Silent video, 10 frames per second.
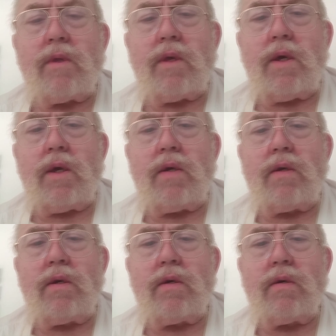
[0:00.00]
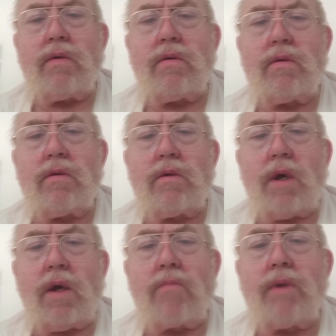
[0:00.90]
And
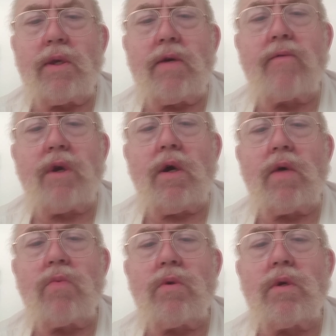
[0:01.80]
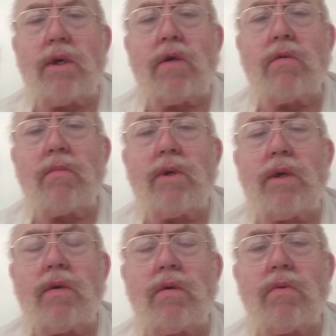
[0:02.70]
I believe God will heal
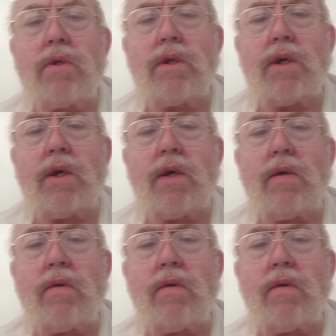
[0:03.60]
me one day.